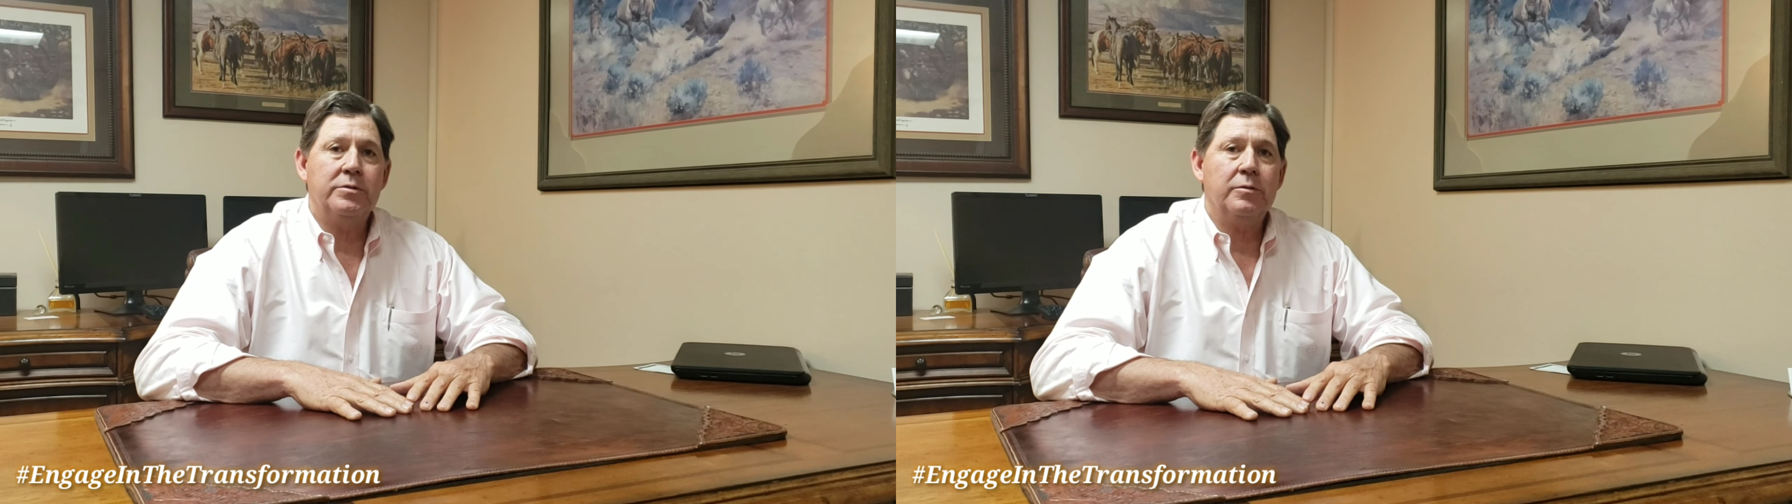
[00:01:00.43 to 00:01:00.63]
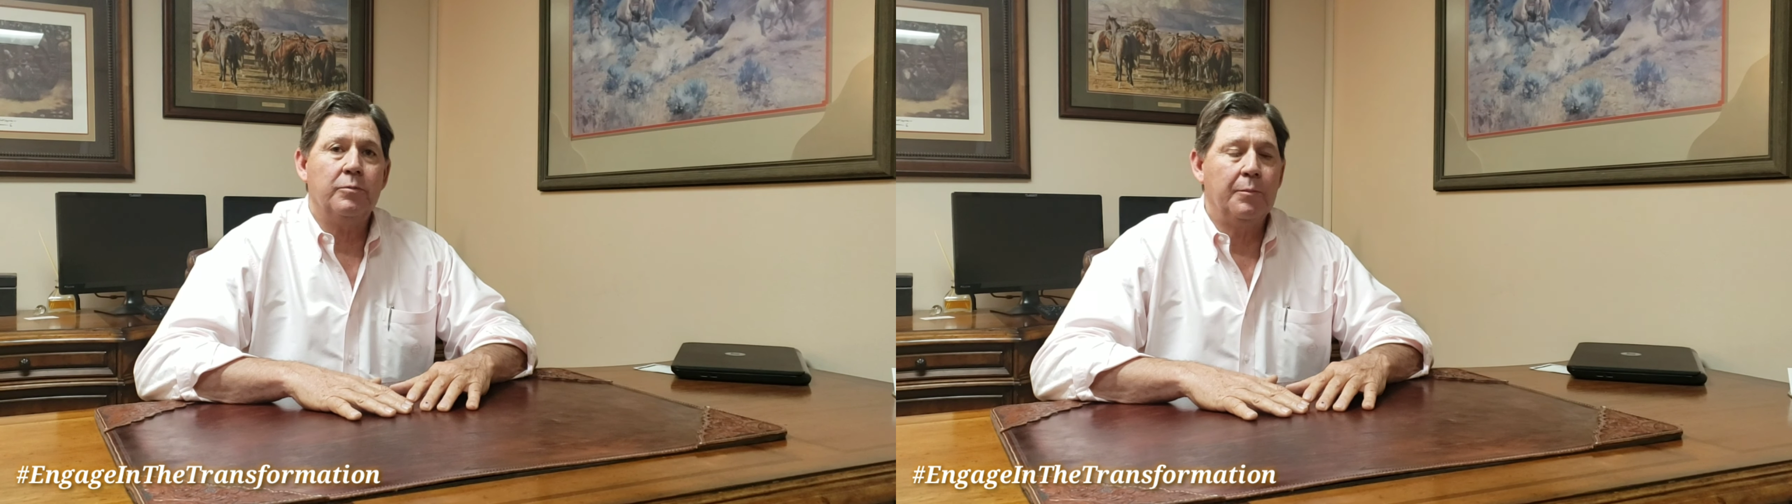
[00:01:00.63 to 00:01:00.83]

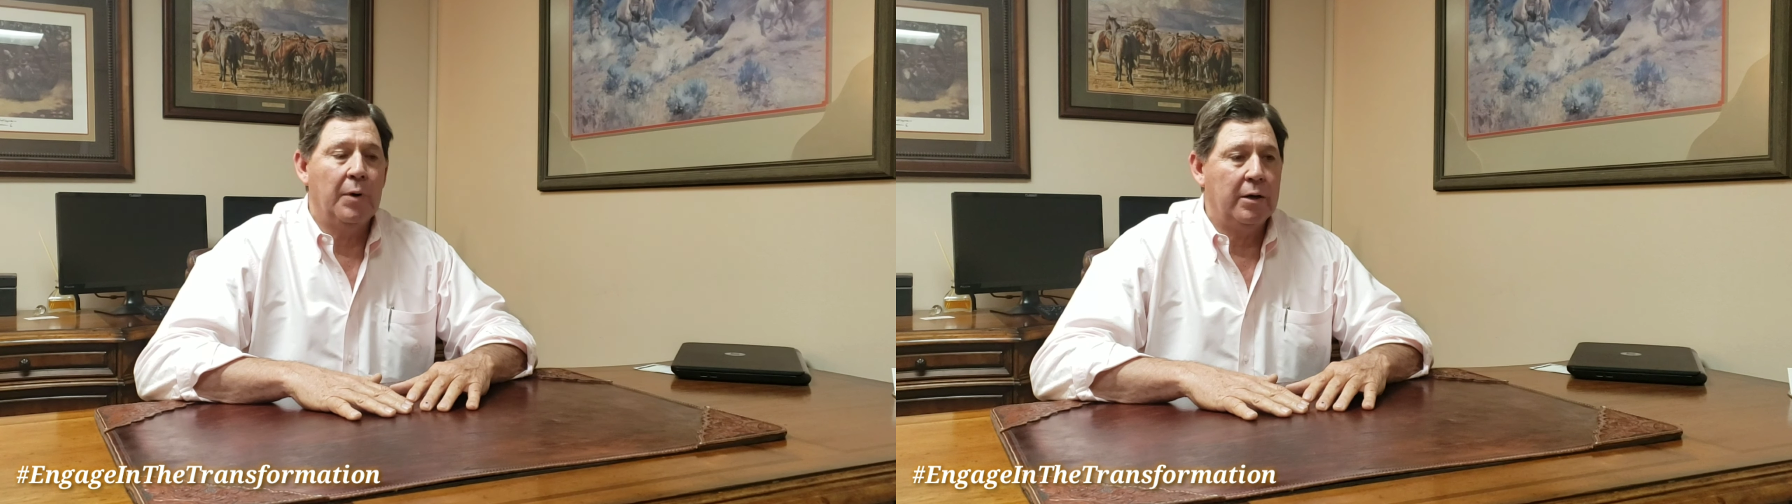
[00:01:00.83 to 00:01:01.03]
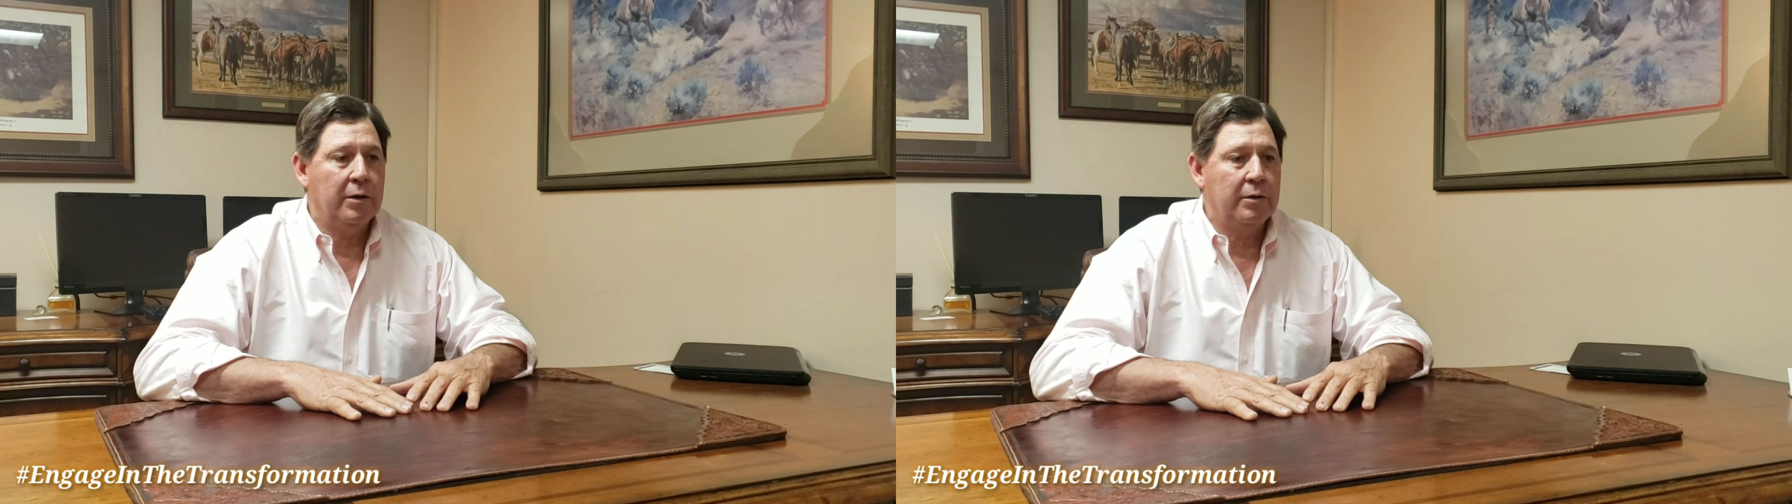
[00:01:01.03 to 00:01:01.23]

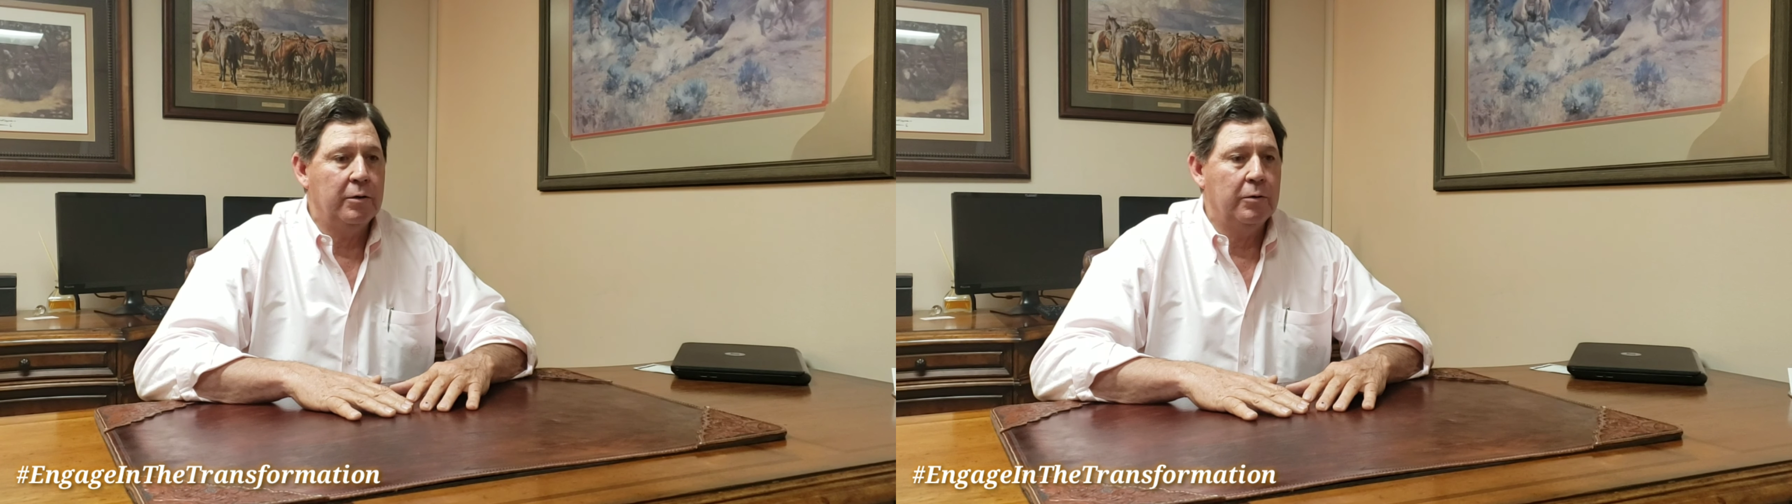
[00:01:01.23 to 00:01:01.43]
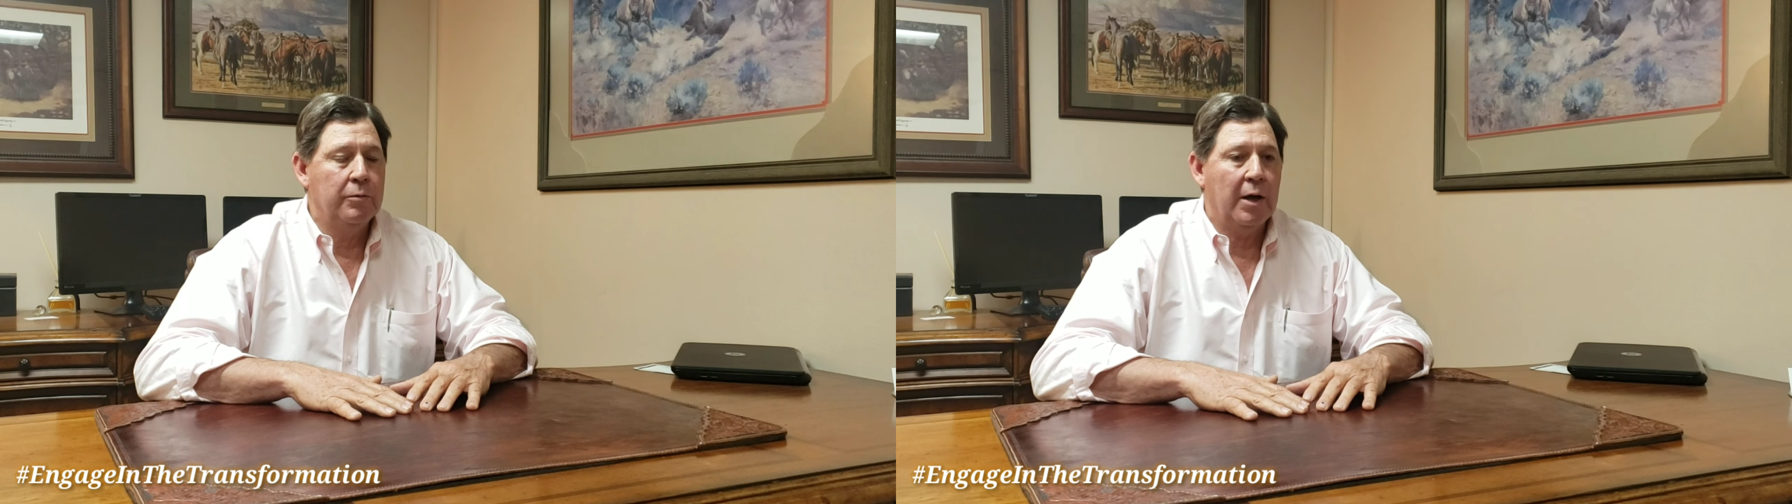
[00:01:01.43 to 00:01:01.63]
reminding
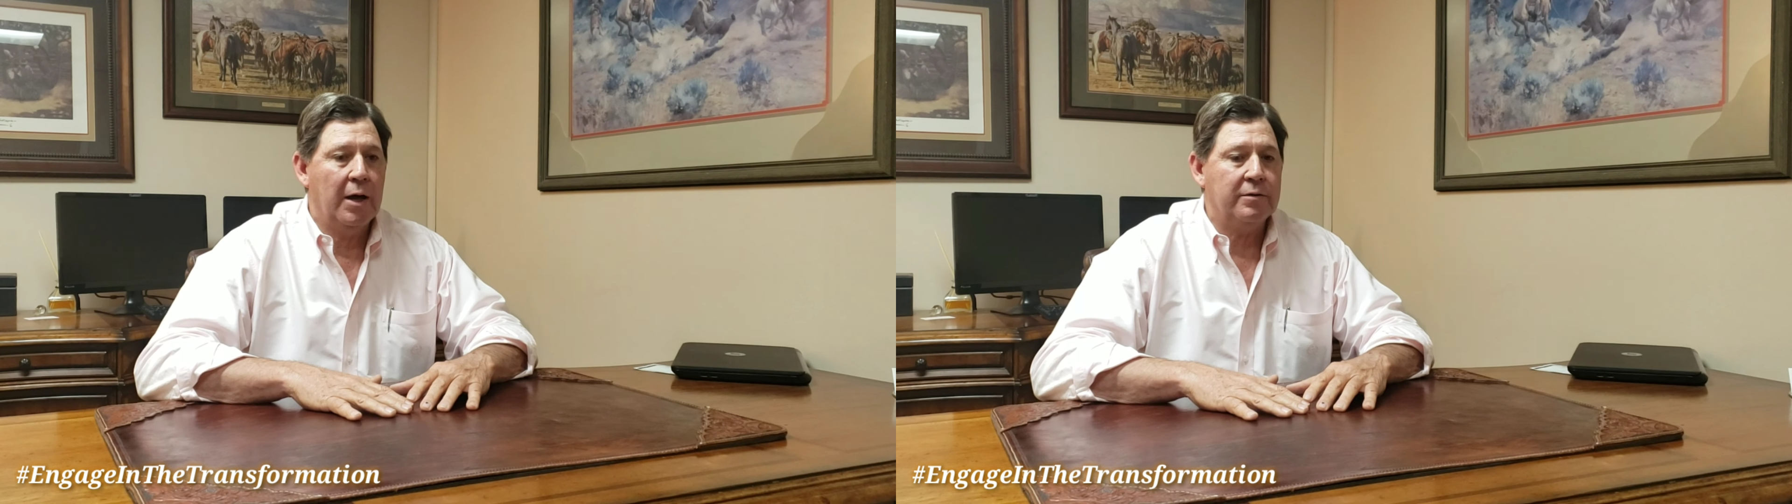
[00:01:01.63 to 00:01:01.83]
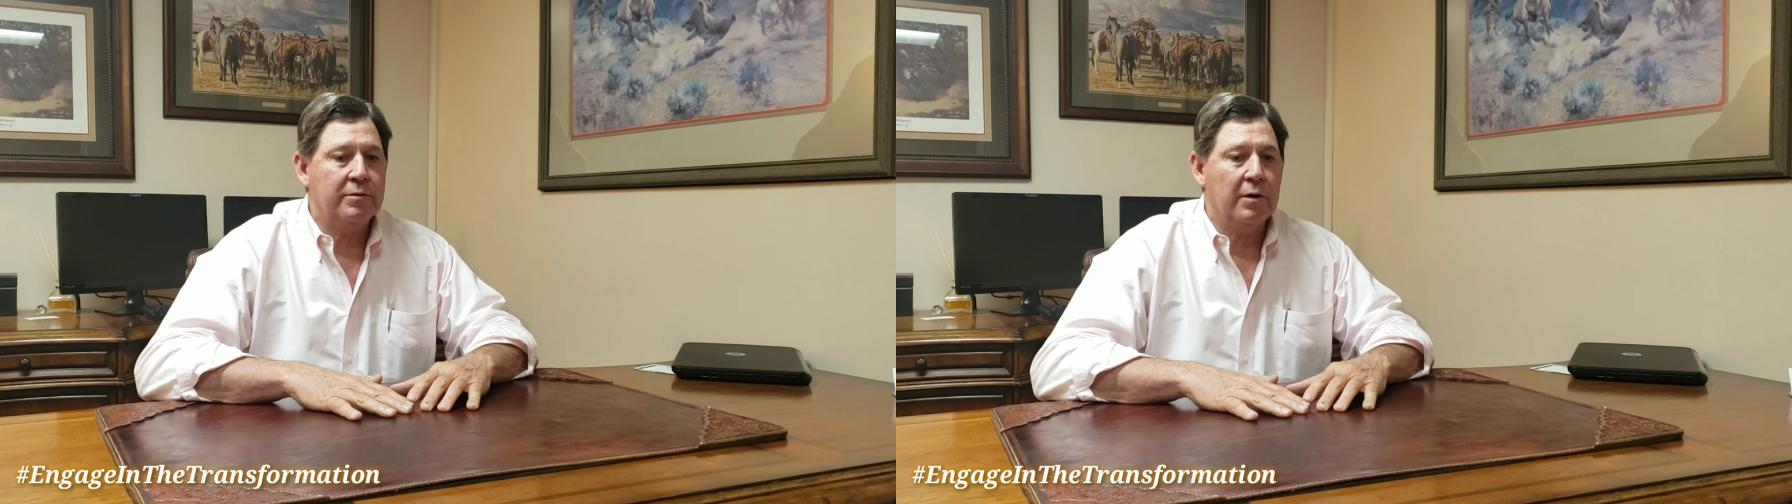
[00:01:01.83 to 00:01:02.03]
you
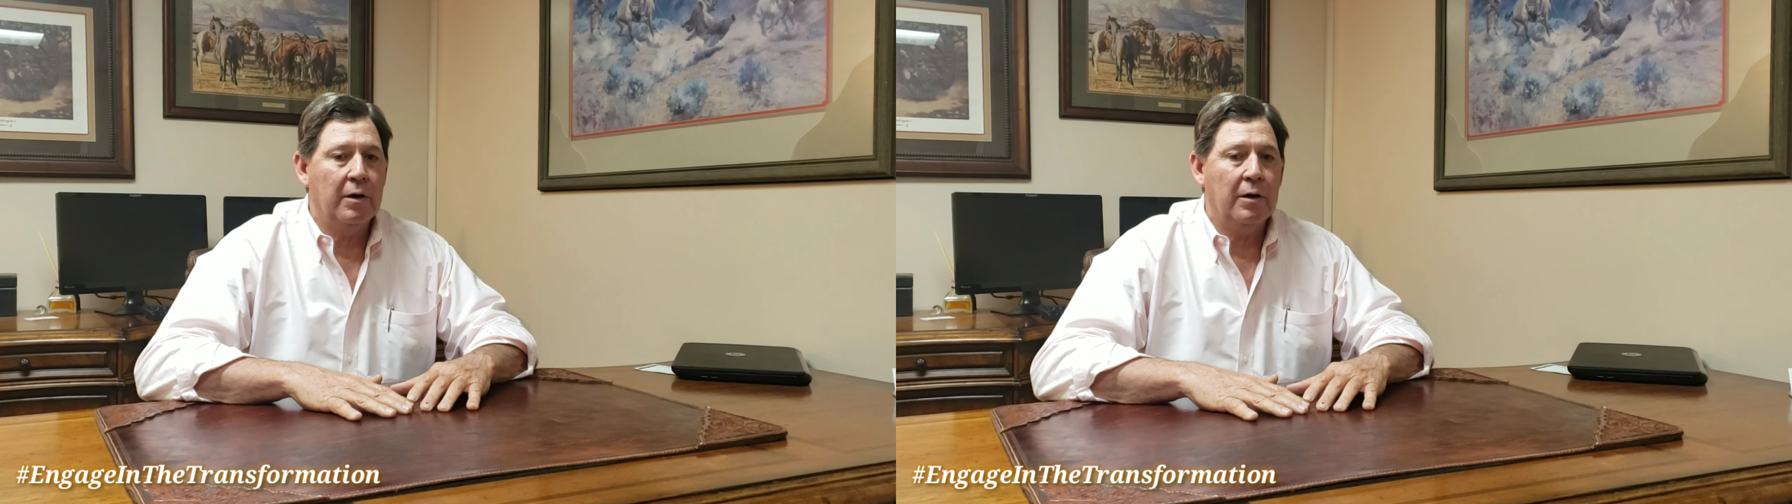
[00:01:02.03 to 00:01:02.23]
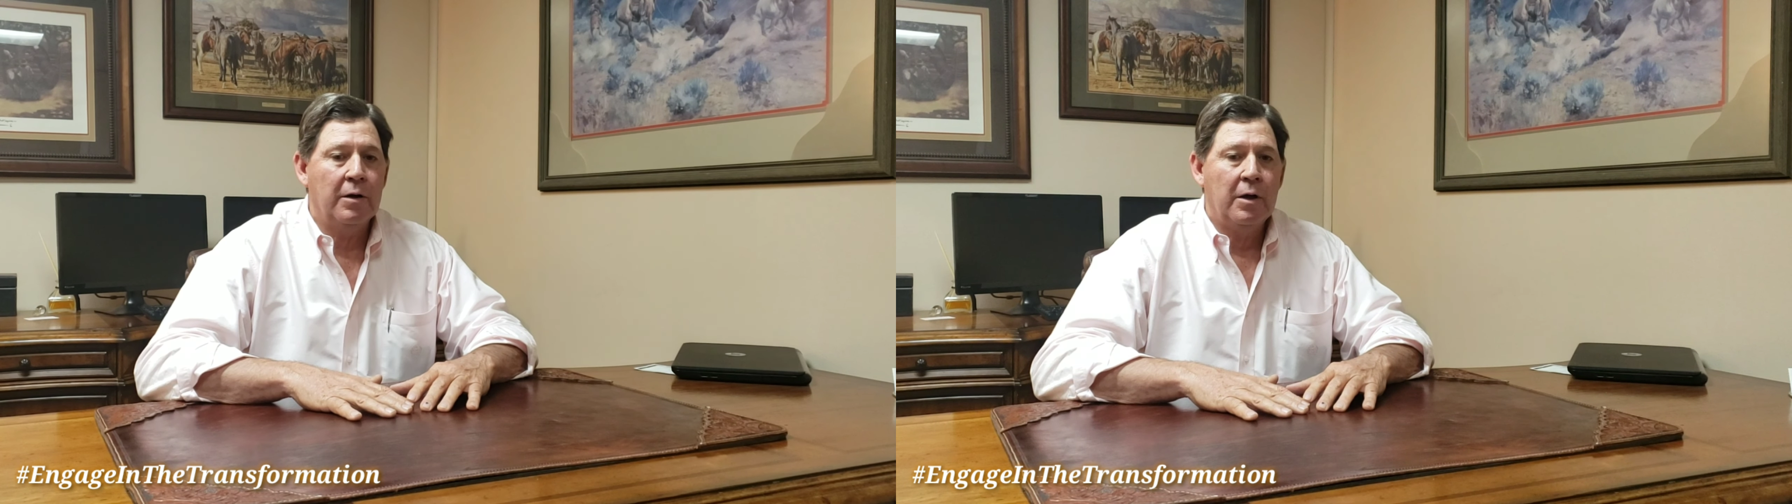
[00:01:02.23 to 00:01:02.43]
that
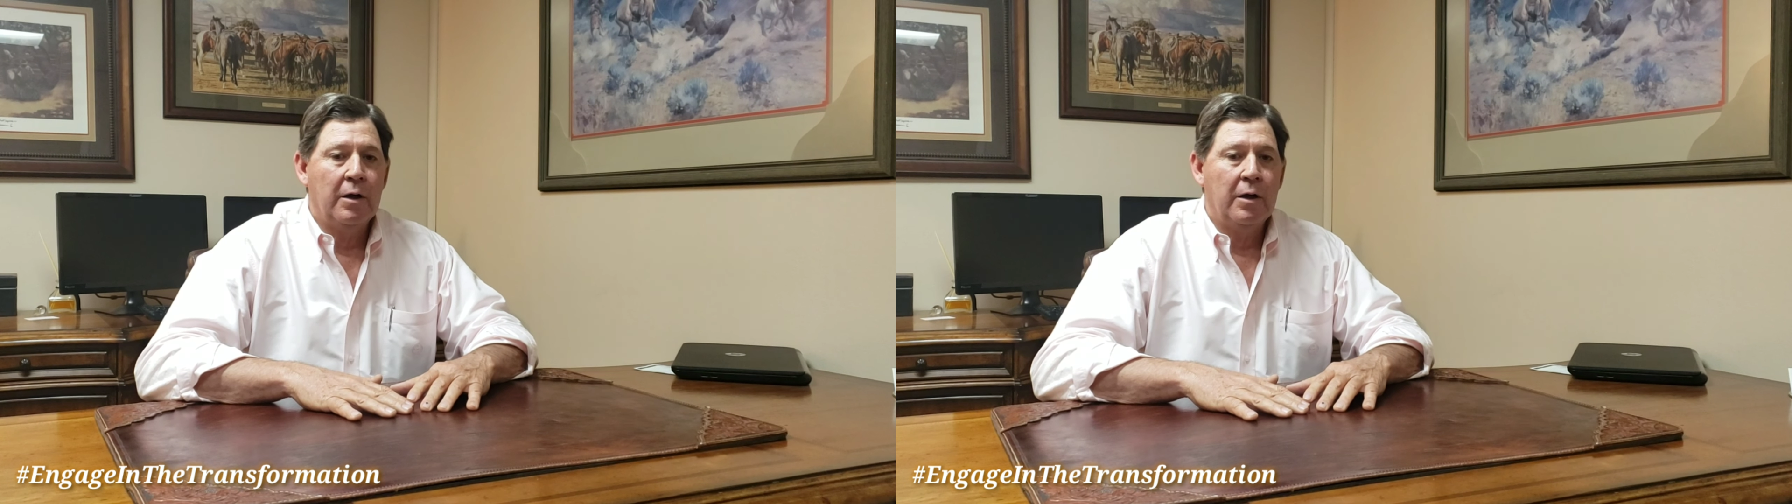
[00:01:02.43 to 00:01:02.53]
uh,